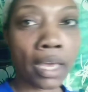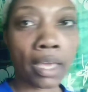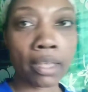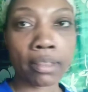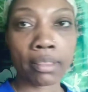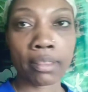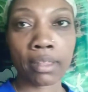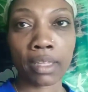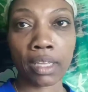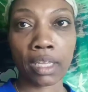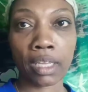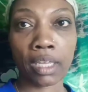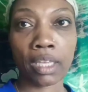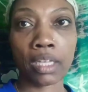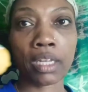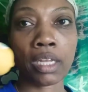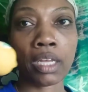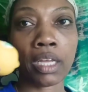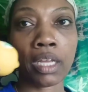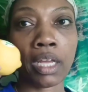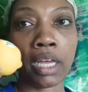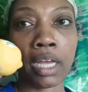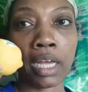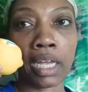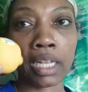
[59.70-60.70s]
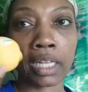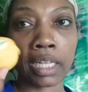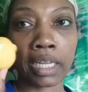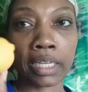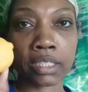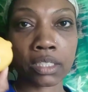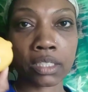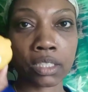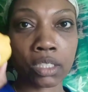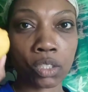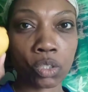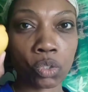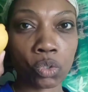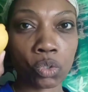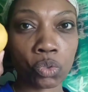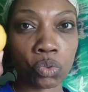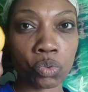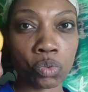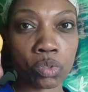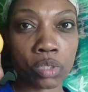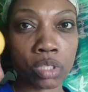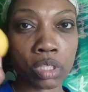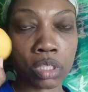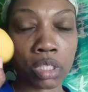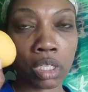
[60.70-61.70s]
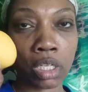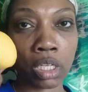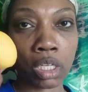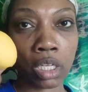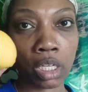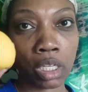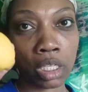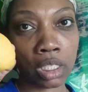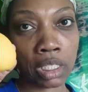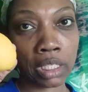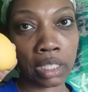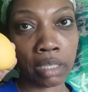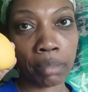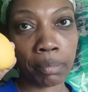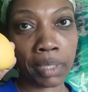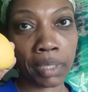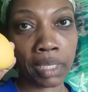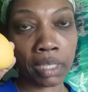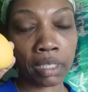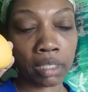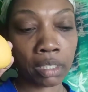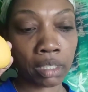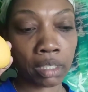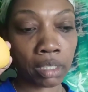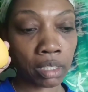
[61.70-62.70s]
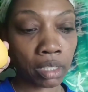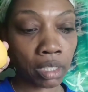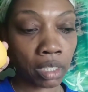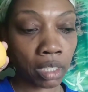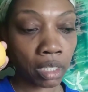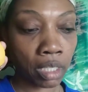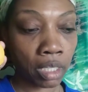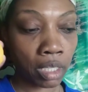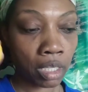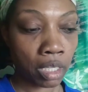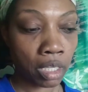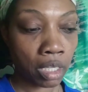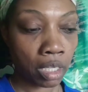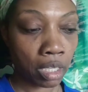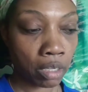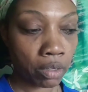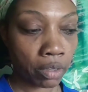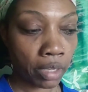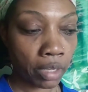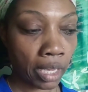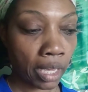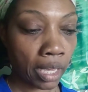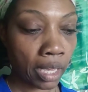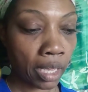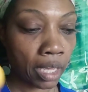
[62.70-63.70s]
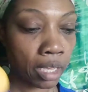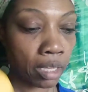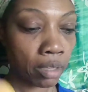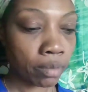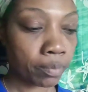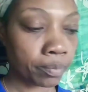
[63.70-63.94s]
And then I like to use a lemon. Okay.